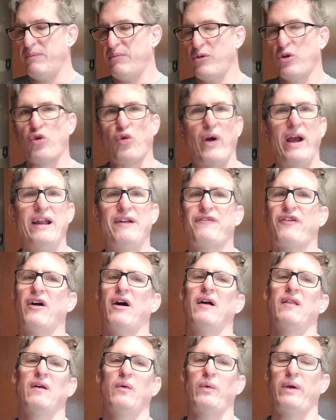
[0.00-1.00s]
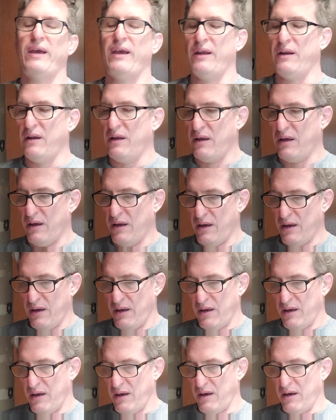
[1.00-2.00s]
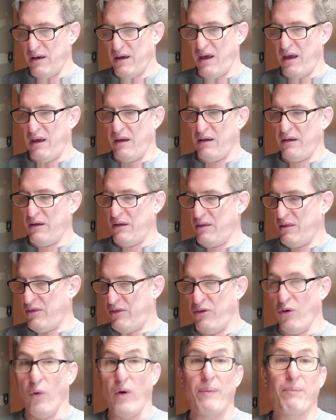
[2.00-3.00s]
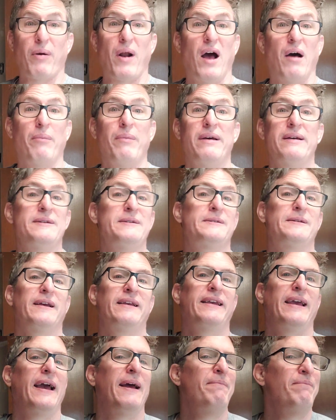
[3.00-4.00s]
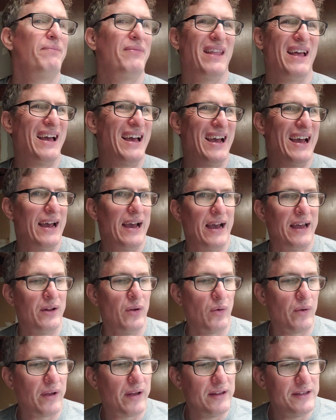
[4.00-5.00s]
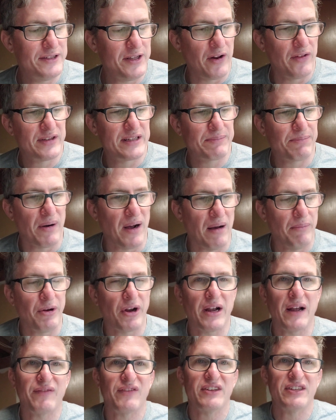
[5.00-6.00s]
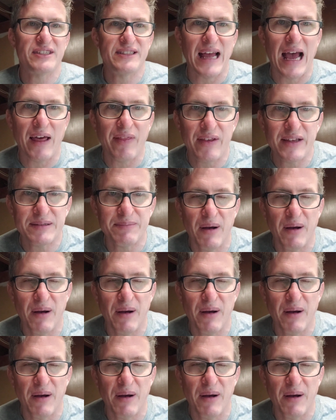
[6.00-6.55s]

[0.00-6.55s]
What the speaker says: Great for Halloween. The only problem is, again, I don't consider this a problem. You're going to have to stat these